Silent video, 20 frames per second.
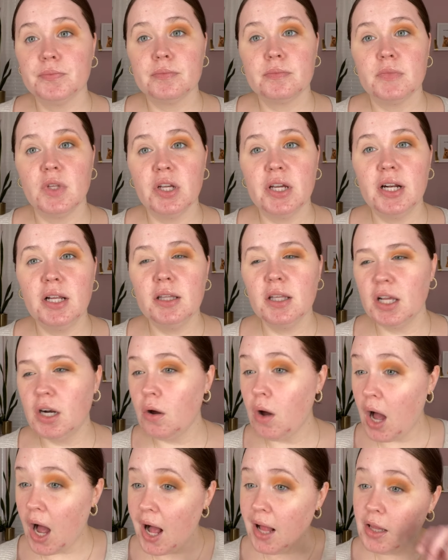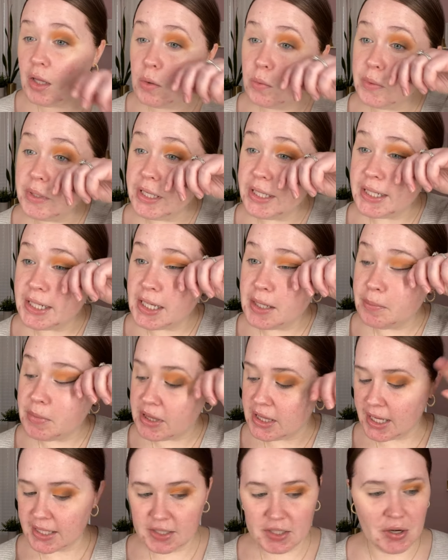Looking a little Halloweeny, but
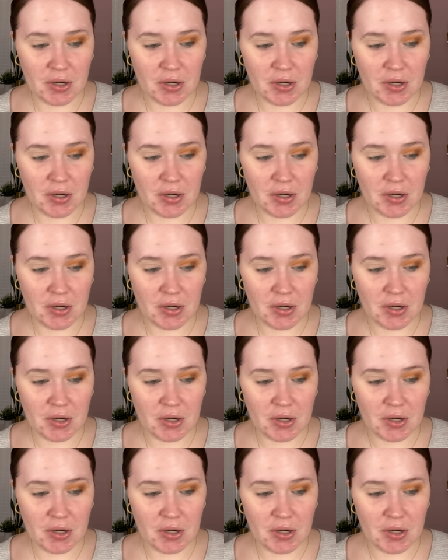that's